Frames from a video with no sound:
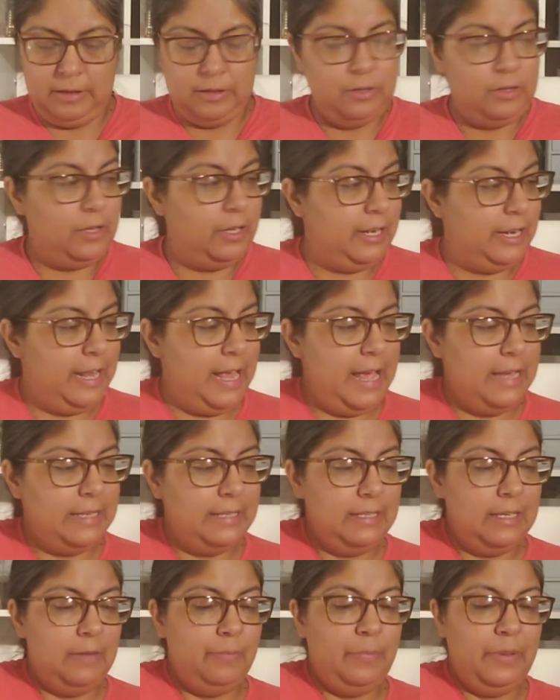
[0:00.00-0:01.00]
So the next
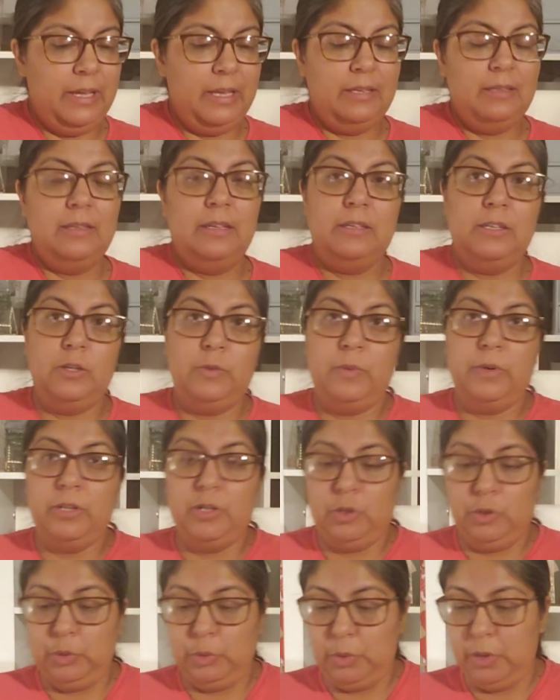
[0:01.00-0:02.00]
step is, this is where
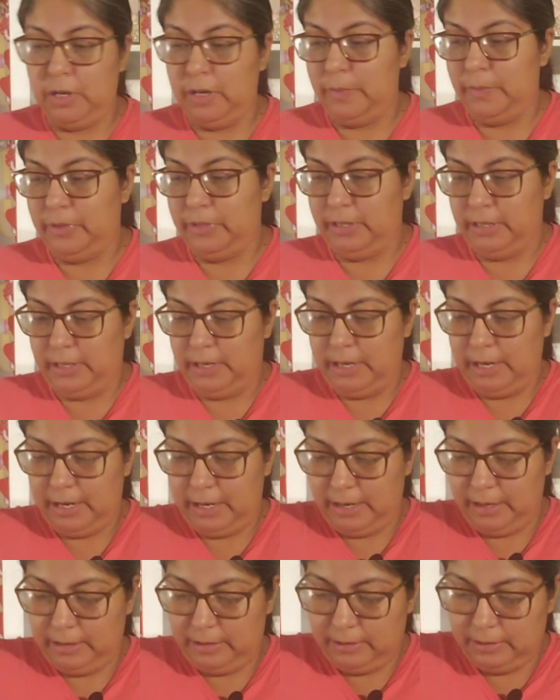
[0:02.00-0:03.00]
the tool comes in,
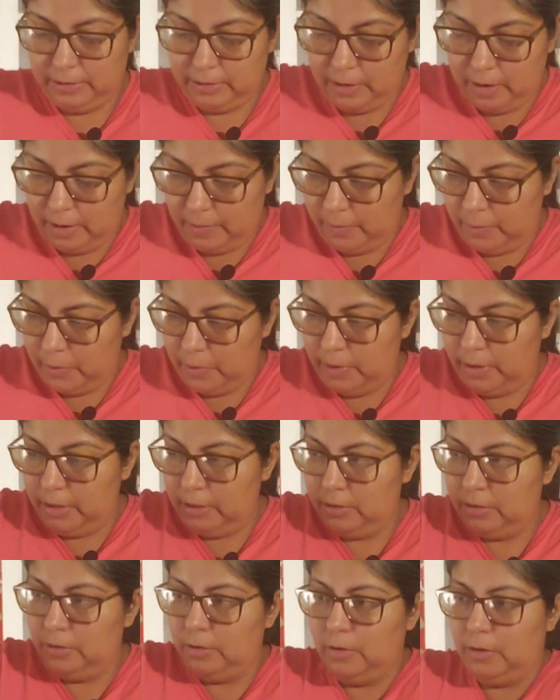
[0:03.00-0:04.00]
guys. So I'm
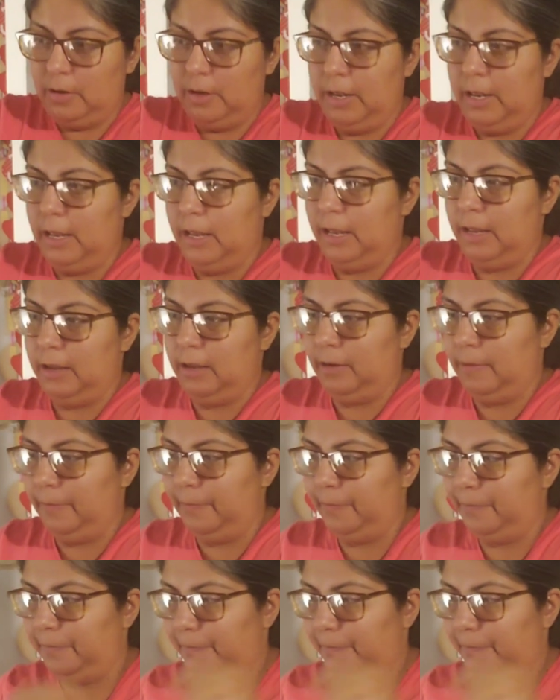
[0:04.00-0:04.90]
going to go ahead.